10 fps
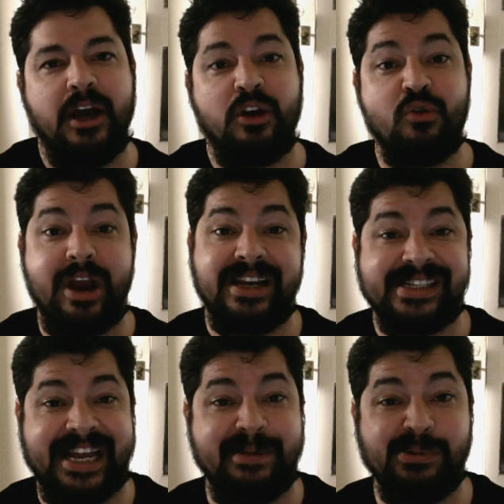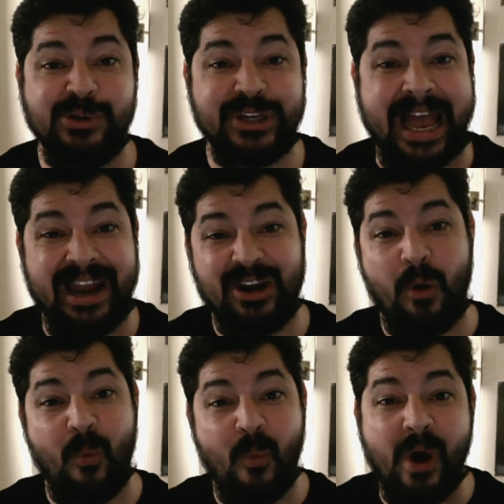Greg Staples, and
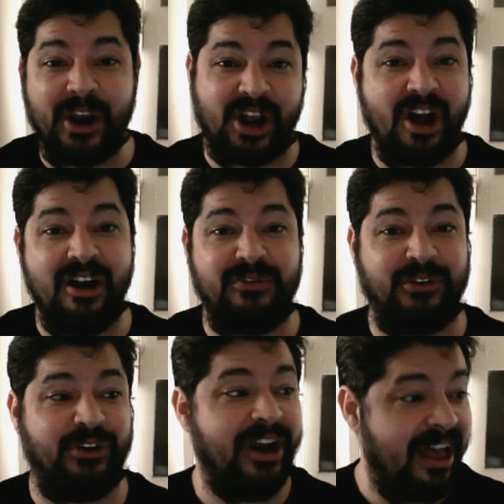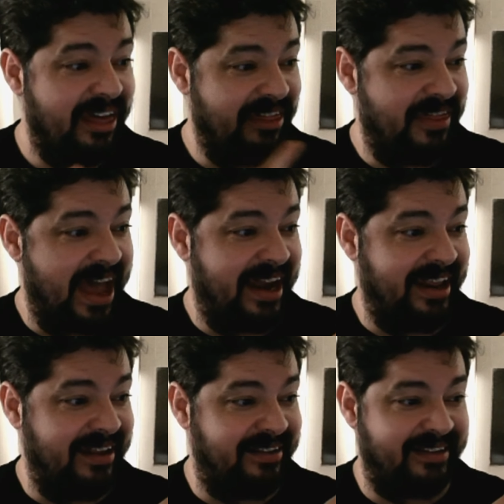what a cover that
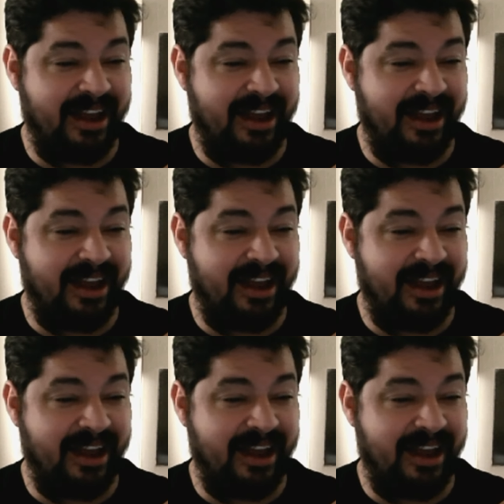is.